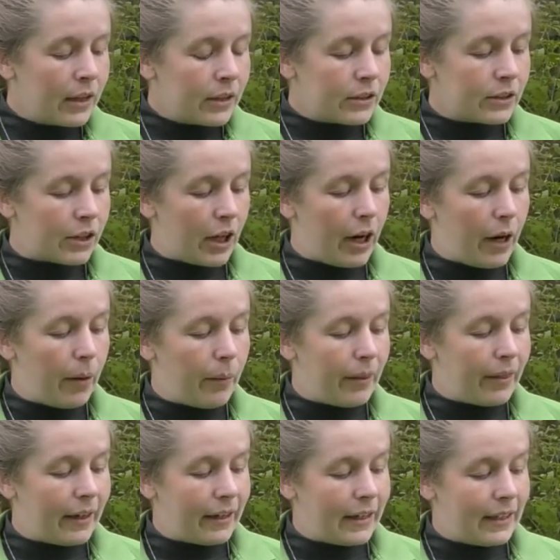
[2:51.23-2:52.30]
So
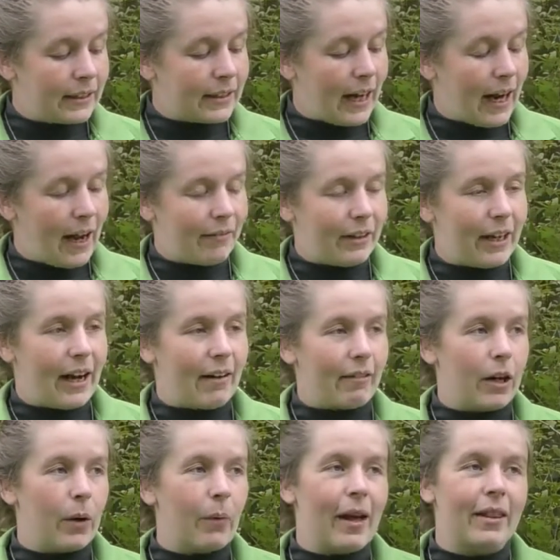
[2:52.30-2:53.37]
they need to have an
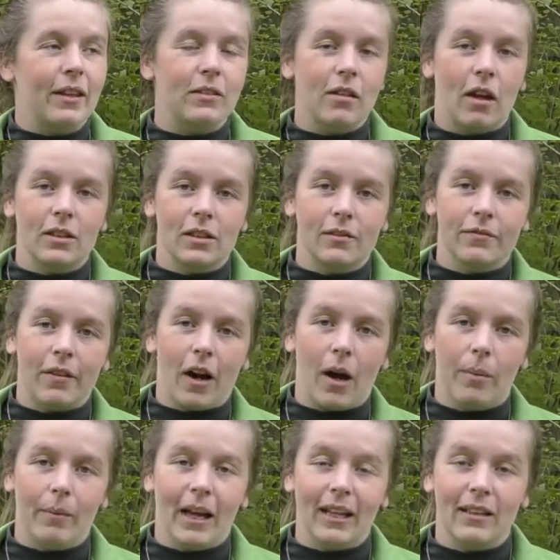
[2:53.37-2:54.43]
area where there's lots of
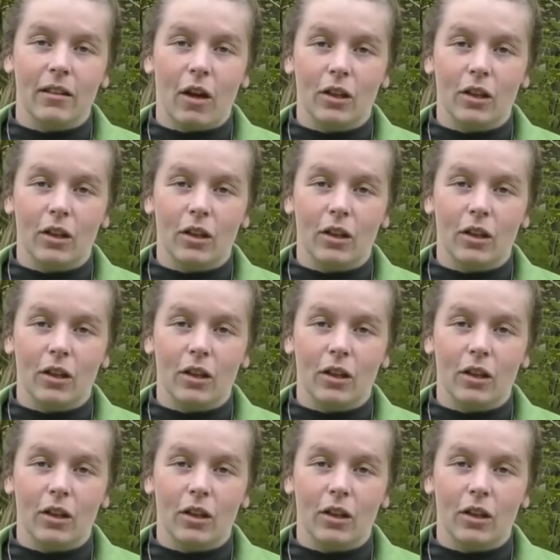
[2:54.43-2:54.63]
farmland,